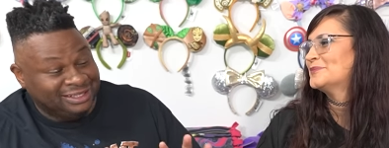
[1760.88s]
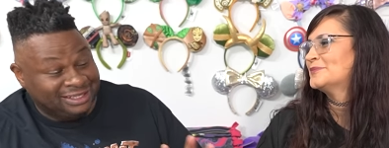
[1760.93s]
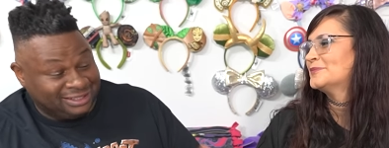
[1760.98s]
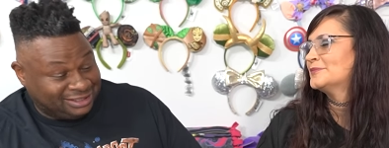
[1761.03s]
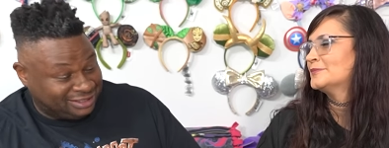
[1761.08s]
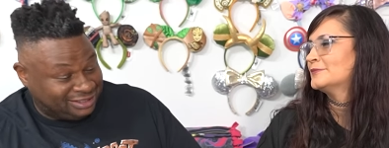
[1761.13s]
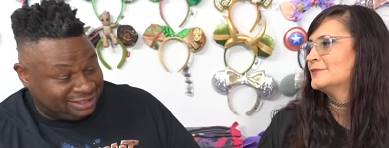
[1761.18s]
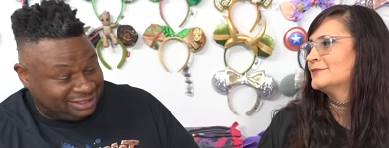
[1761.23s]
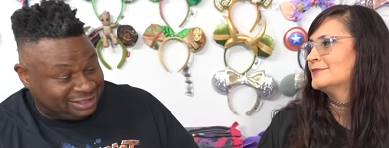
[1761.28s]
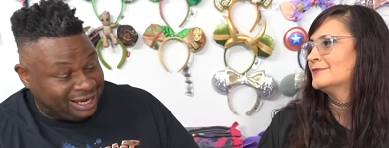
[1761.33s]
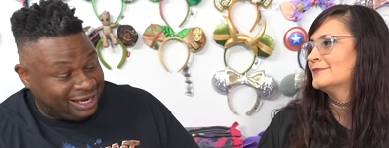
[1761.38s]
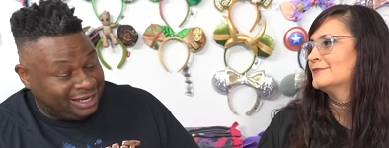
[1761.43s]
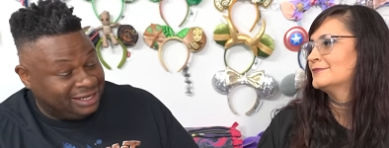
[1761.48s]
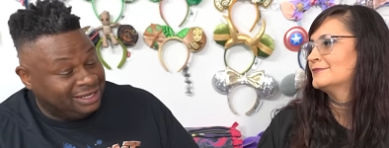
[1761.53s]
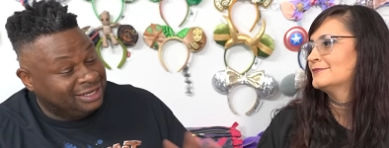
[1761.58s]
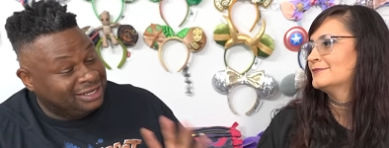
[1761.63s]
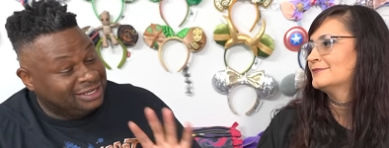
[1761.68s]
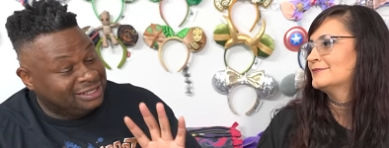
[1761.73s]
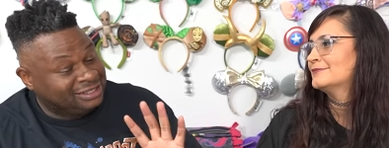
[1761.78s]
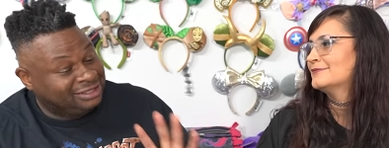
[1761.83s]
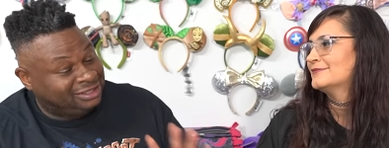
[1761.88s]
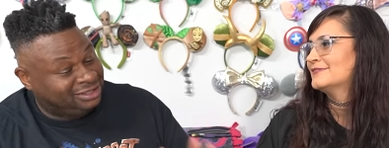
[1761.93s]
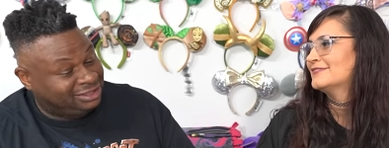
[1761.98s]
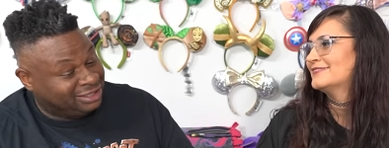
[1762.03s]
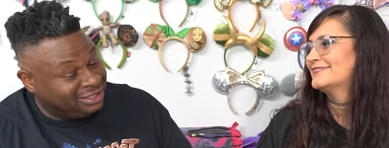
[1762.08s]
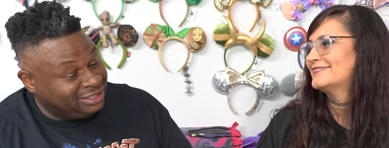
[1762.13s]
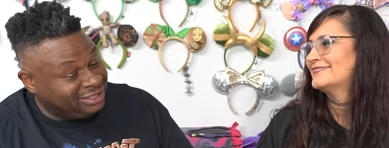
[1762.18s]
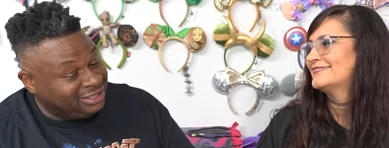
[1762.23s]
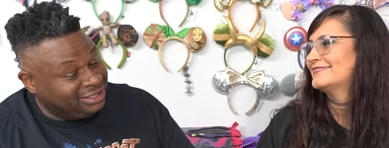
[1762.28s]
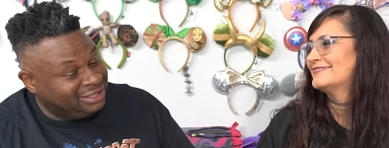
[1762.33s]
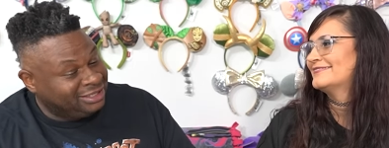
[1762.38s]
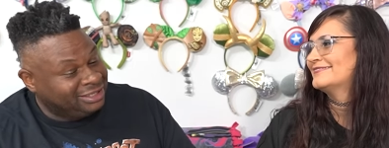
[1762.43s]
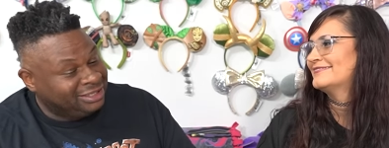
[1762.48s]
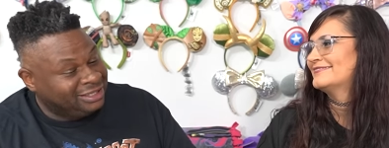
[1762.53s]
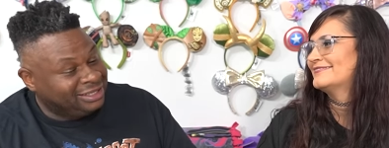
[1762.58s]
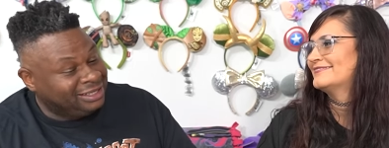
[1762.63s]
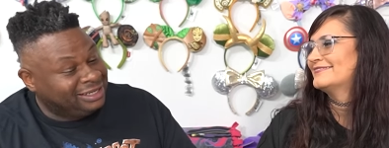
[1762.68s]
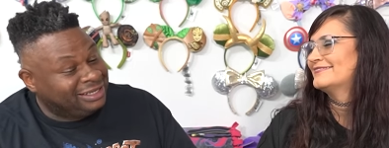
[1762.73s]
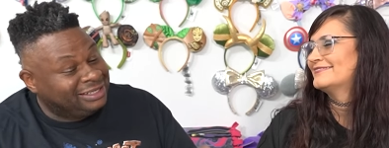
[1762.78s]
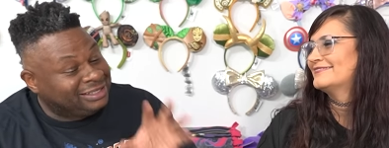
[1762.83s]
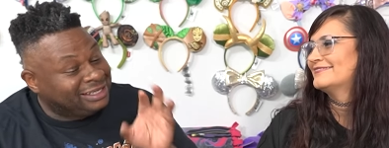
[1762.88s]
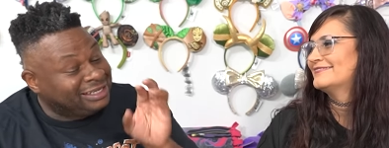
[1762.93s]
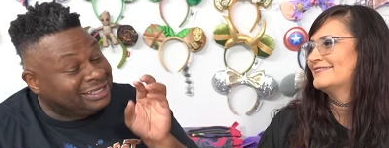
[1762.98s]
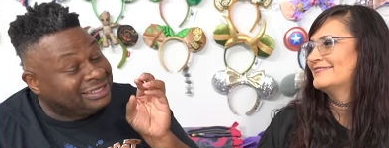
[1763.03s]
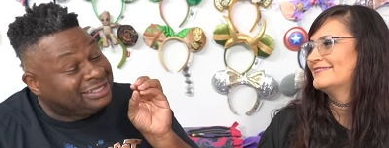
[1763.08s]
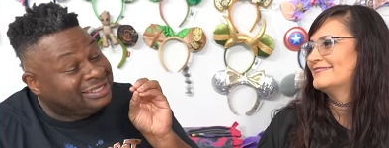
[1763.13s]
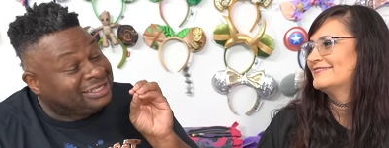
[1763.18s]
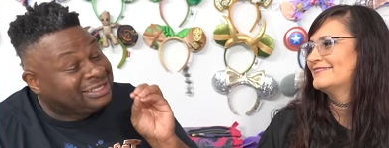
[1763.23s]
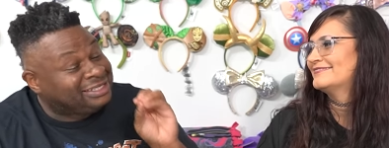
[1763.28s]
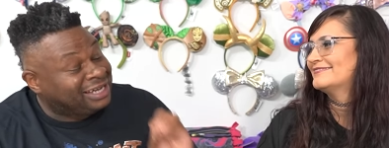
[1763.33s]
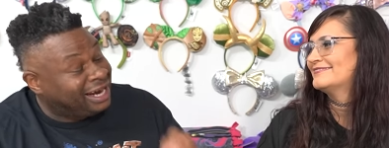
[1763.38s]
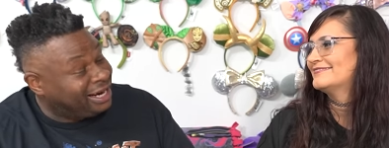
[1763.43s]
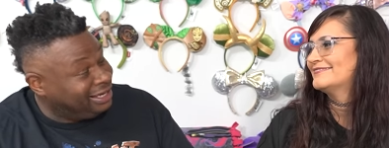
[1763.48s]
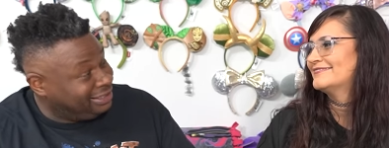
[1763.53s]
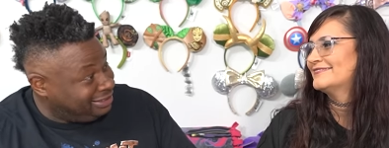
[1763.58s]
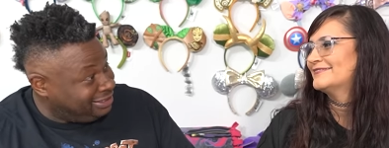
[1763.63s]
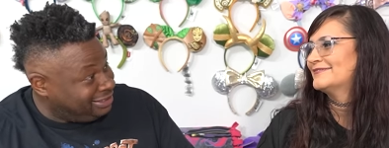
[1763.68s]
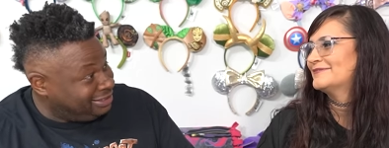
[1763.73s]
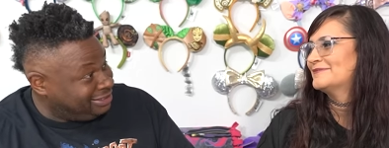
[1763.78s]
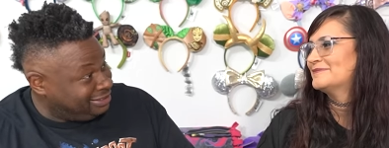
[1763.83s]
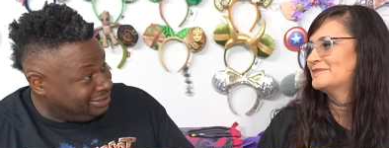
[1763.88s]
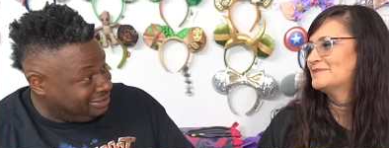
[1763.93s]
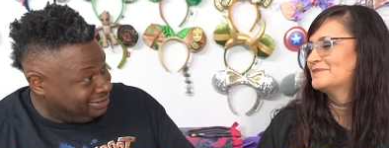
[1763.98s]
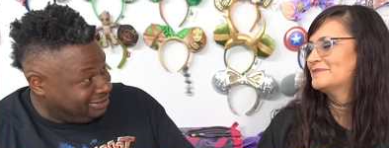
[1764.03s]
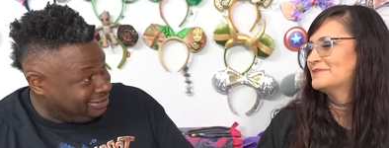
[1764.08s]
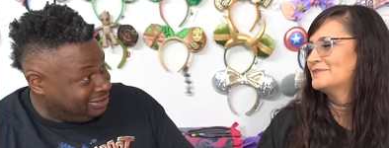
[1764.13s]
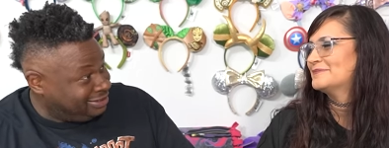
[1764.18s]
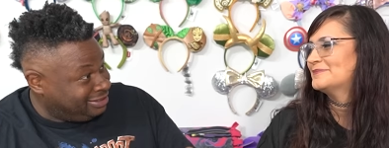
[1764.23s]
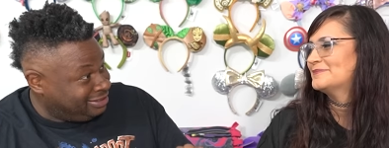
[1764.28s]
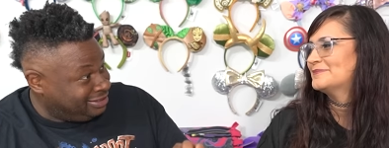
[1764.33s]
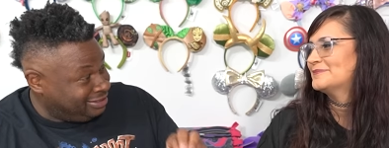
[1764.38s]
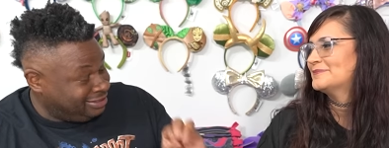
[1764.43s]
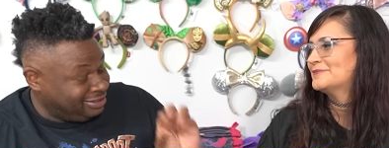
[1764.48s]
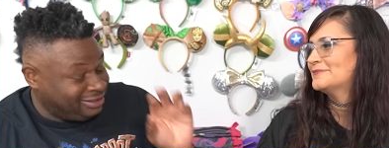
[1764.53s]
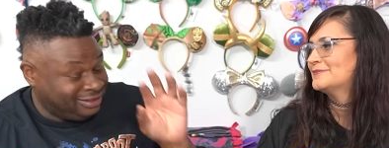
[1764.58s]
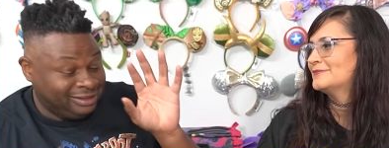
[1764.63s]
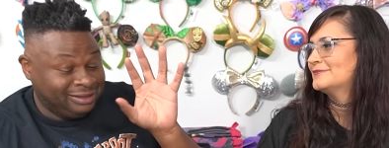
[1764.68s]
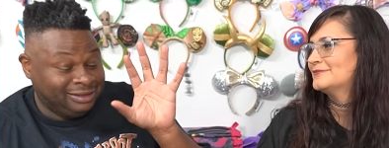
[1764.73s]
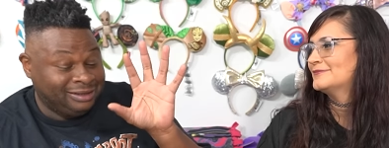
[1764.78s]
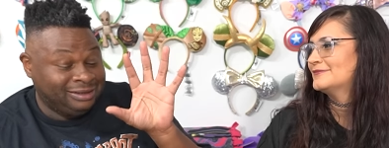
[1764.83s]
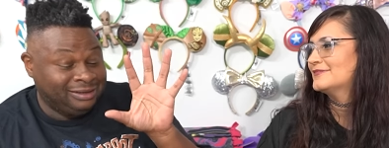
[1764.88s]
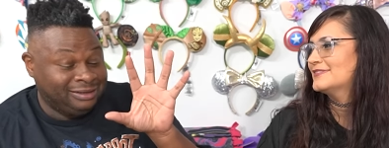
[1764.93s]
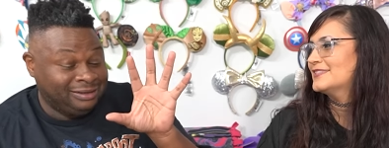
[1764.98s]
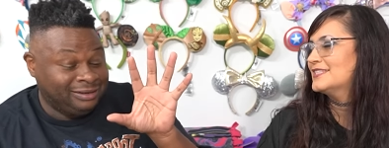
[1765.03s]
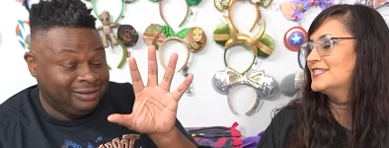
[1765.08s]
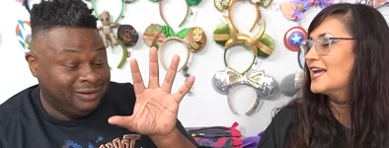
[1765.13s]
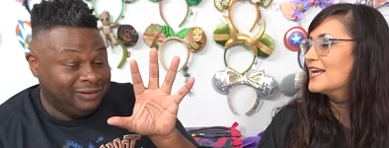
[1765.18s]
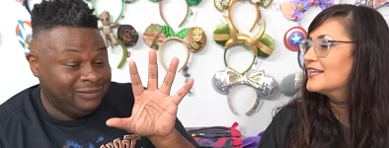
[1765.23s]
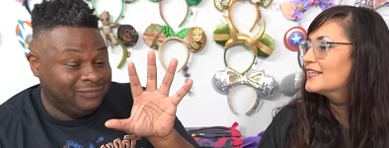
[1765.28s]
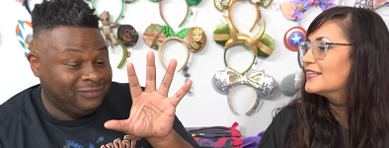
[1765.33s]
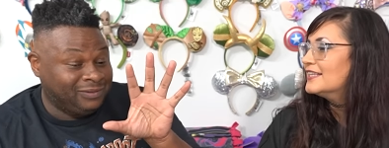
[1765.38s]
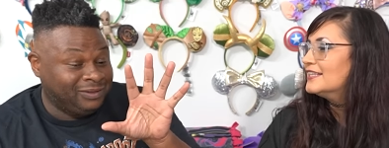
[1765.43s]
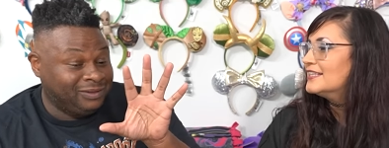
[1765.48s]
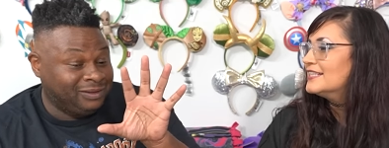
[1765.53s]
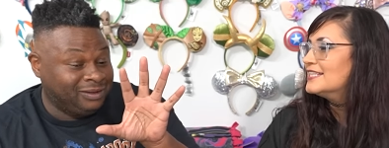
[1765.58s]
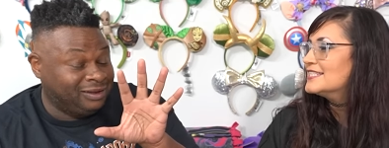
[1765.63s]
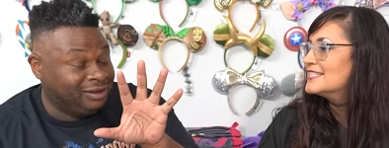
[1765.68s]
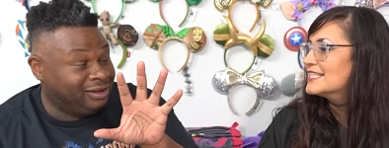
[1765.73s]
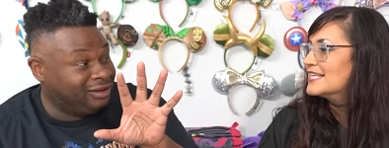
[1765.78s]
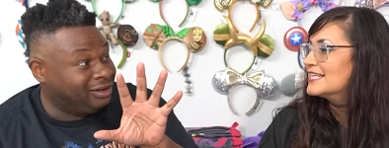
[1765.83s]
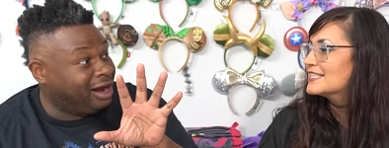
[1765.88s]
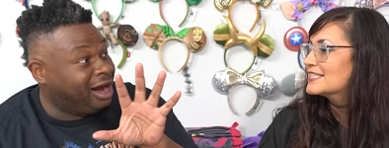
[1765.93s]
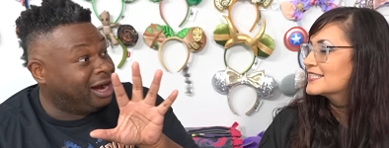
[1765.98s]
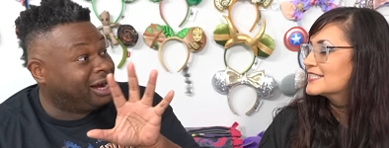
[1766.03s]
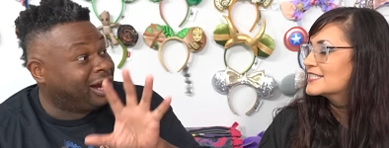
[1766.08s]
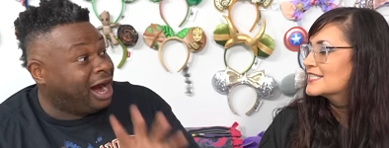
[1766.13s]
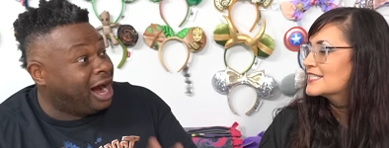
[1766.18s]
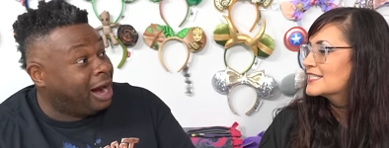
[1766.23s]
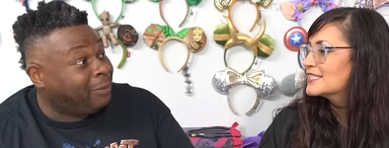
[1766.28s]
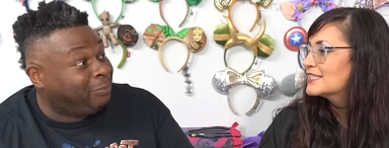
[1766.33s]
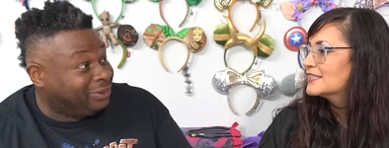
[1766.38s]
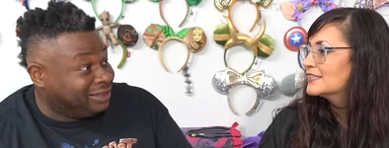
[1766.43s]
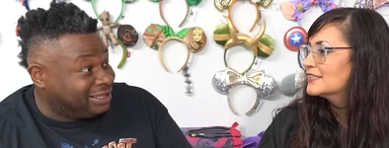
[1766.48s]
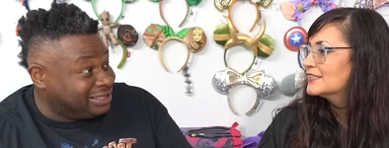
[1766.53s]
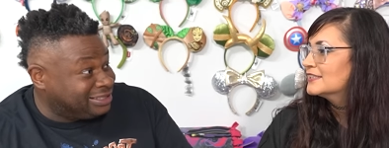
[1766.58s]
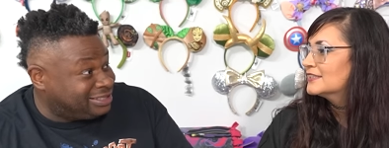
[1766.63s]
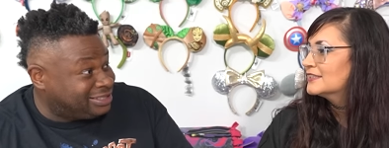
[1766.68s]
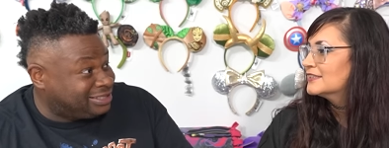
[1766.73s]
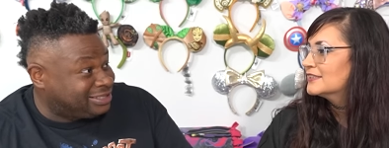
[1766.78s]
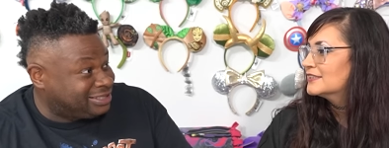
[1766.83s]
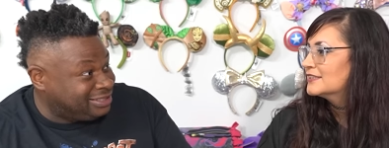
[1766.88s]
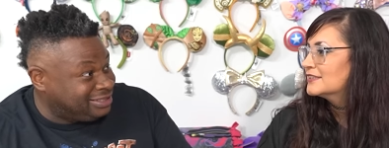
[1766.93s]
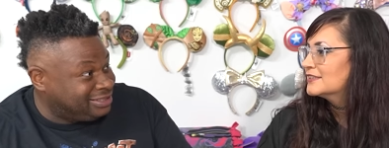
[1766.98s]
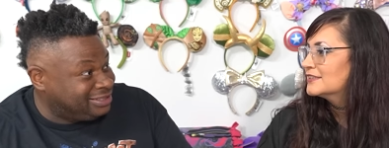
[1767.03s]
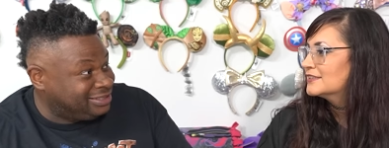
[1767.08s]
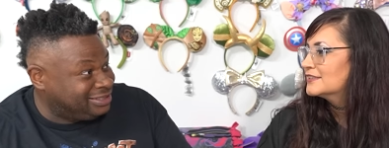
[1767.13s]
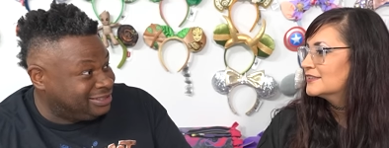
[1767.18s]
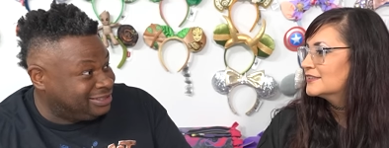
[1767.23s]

Speaker 1: it's a saint. Sonny is a silent. Silent? He sings. Accomplice